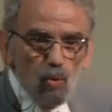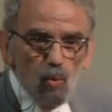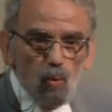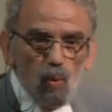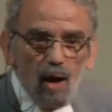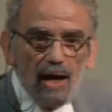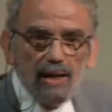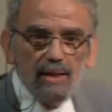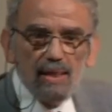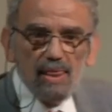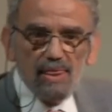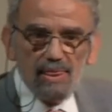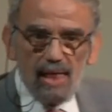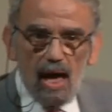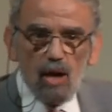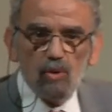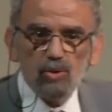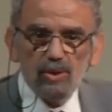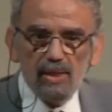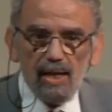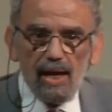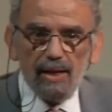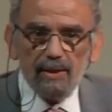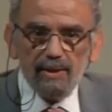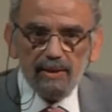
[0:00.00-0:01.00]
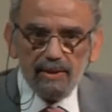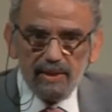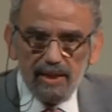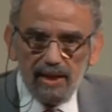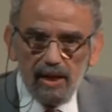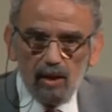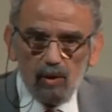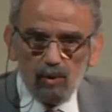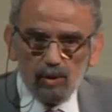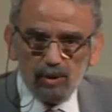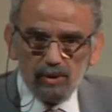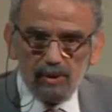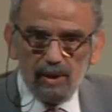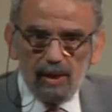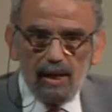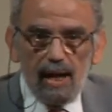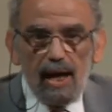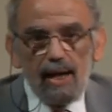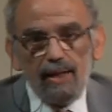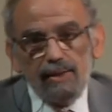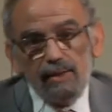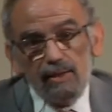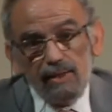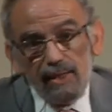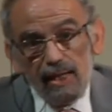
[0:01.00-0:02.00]
1,000 euros.
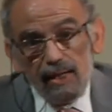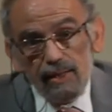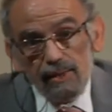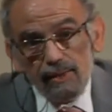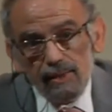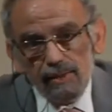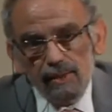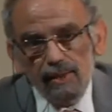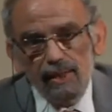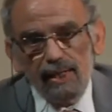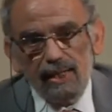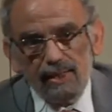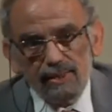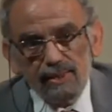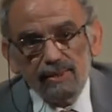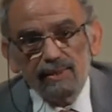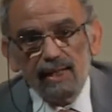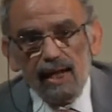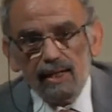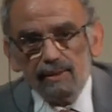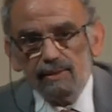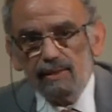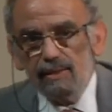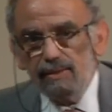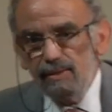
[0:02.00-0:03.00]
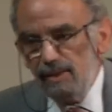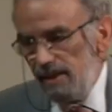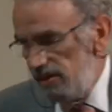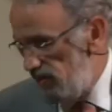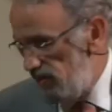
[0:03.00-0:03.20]
And then started